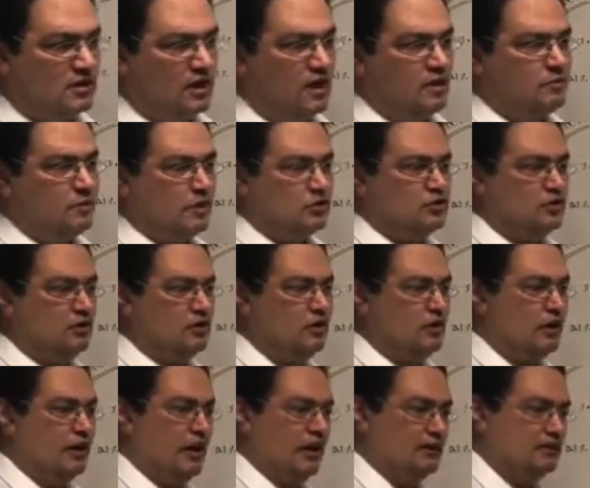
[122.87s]
the high pressure
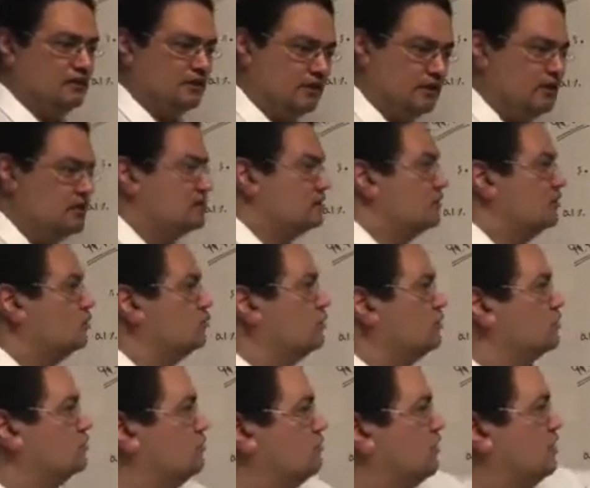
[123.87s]
and decrease the low
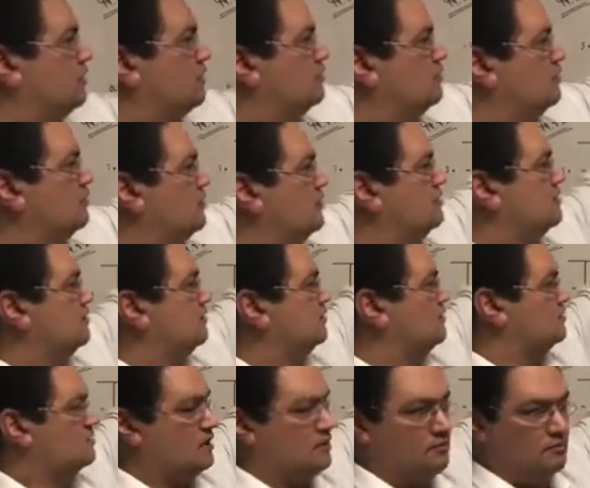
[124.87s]
pressure by raising
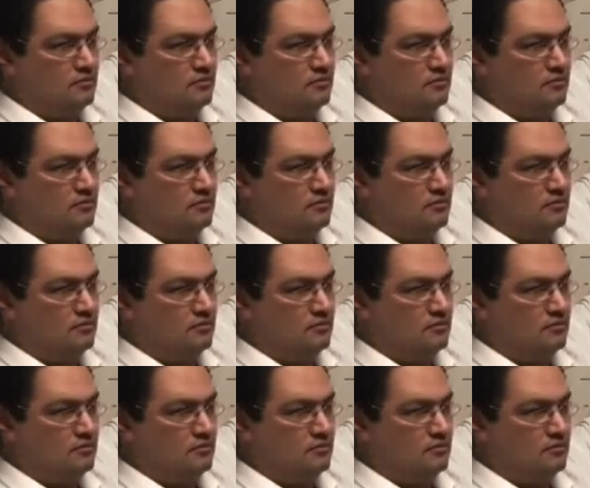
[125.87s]
this up.